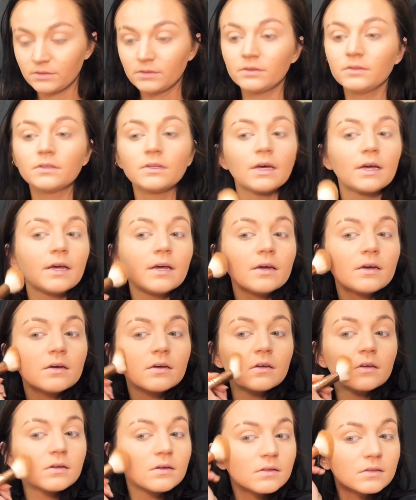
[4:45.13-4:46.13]
like
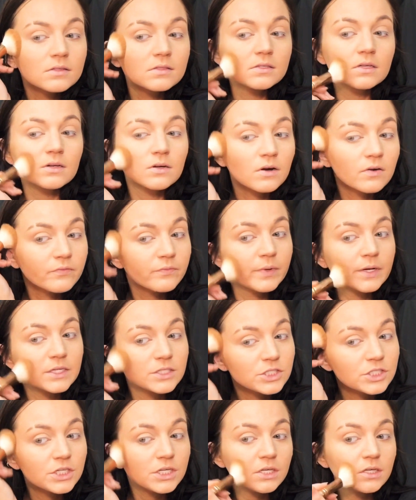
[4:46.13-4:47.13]
center up my
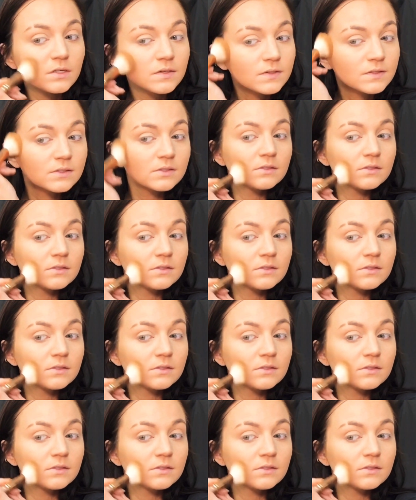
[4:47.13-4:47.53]
cheeks,